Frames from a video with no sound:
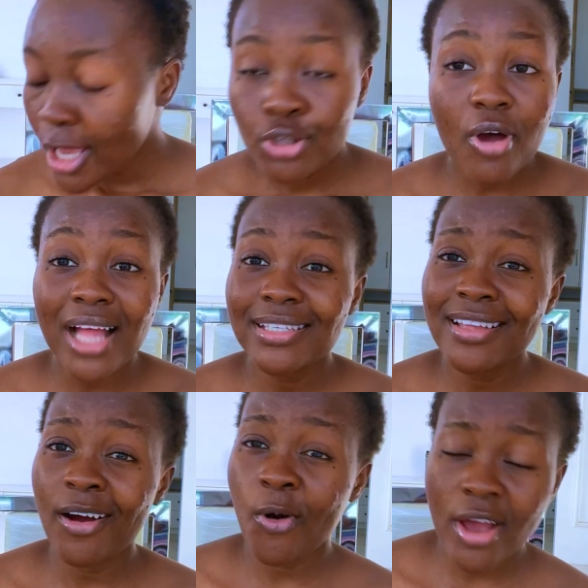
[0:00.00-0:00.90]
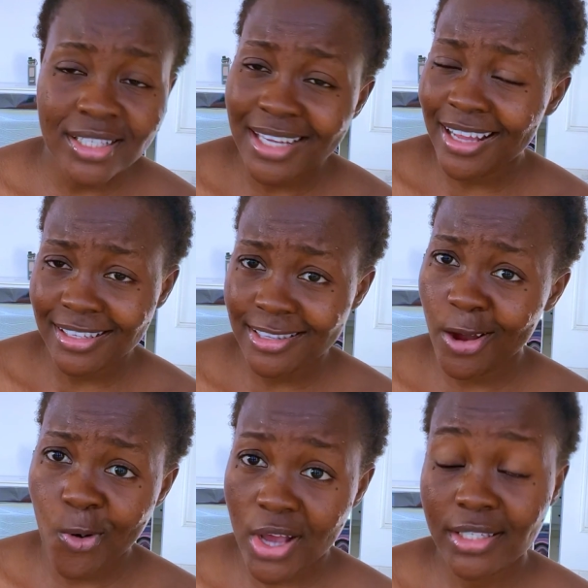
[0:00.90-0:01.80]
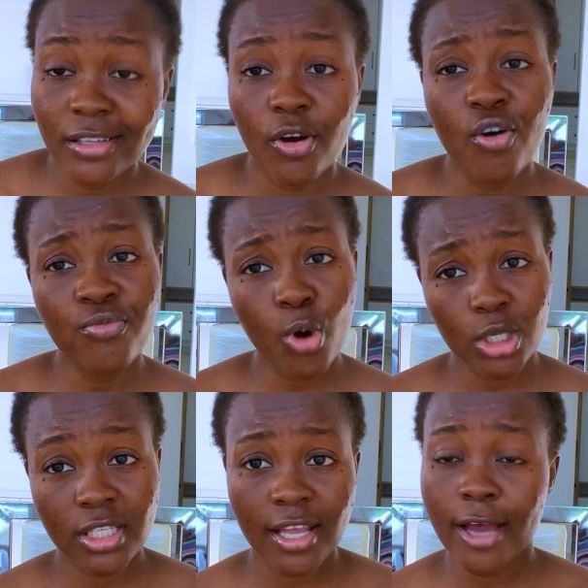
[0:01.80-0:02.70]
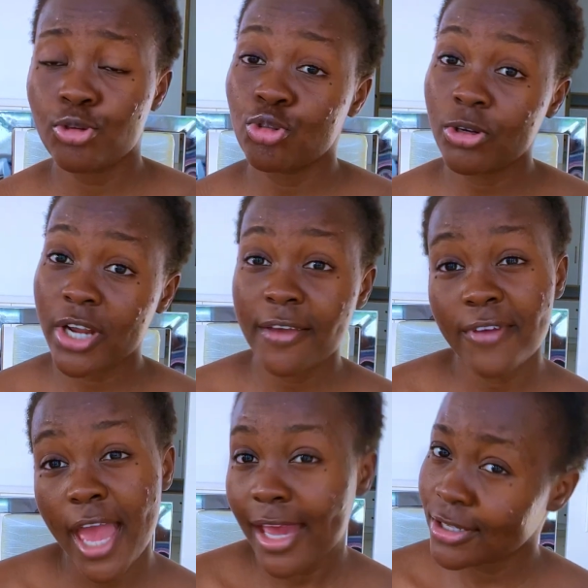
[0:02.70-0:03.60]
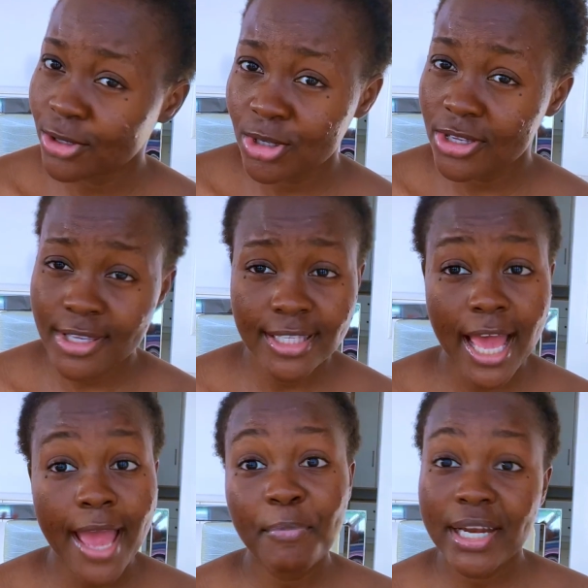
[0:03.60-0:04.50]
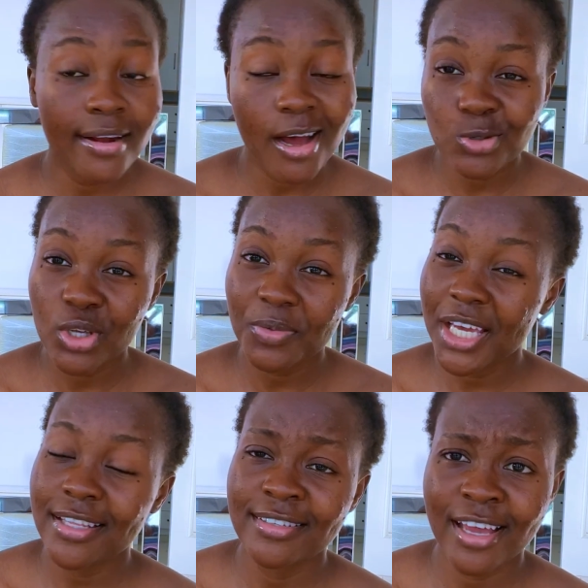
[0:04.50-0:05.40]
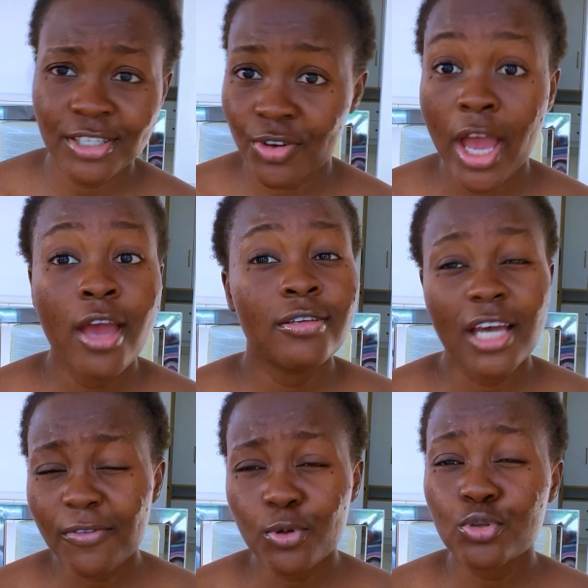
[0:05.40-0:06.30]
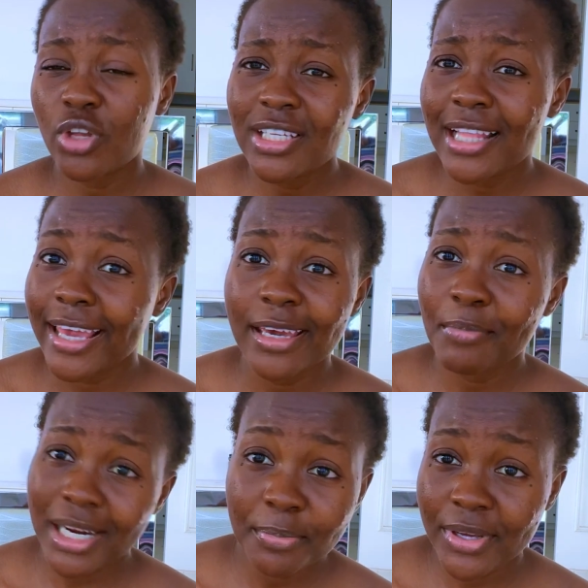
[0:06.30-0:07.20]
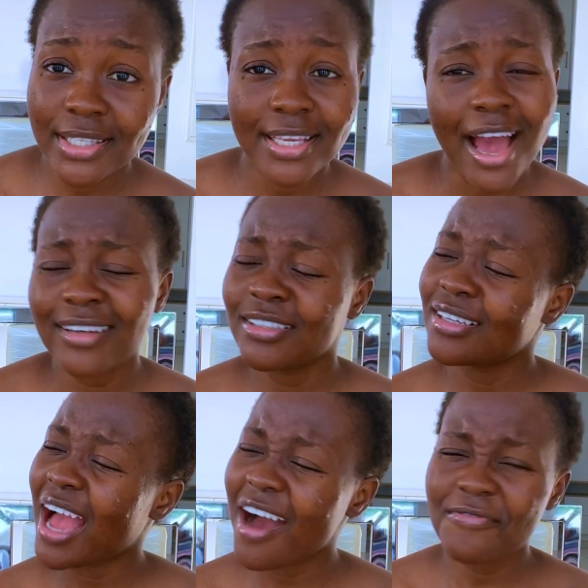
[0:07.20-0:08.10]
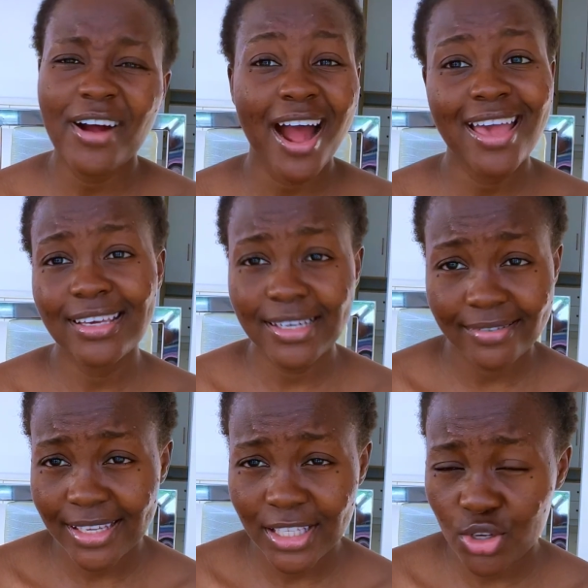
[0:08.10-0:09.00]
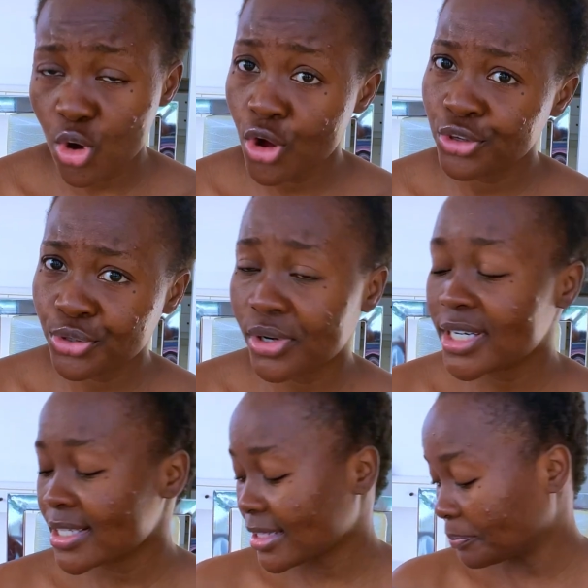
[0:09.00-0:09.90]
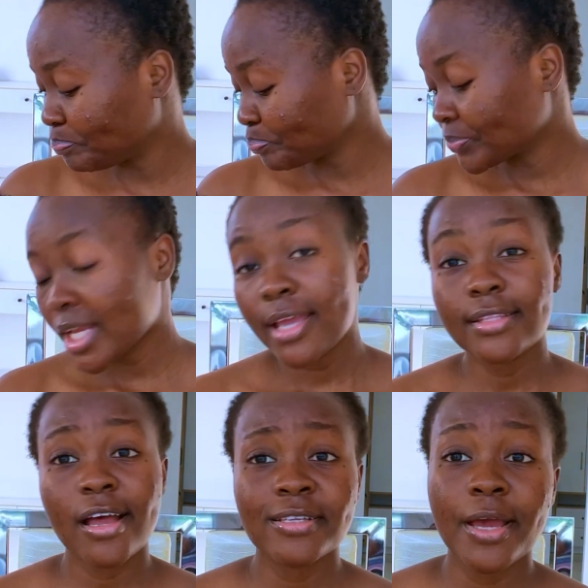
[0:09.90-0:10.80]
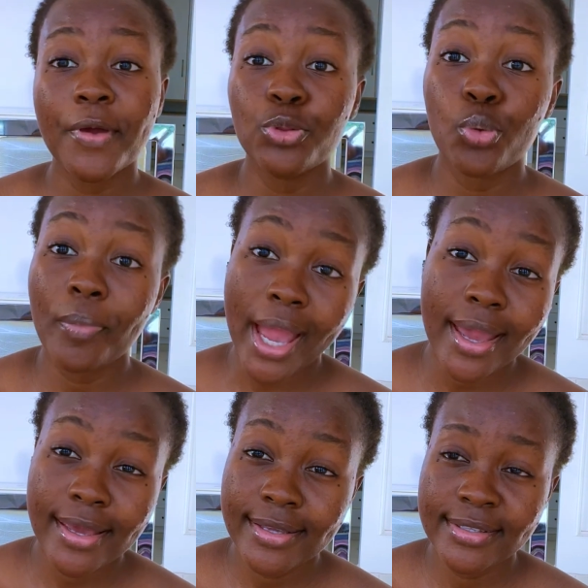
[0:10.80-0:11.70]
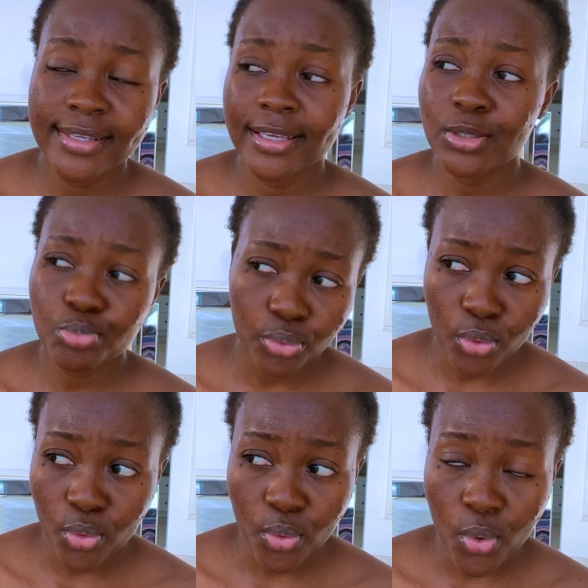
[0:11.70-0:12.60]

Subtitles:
So at Neco interna, at Neco externa, of course, now you know that if you're entering inside medical school, especially in Nigeria, you have to study like a mad person and have high grade. You understand? That's why I went to buy textbook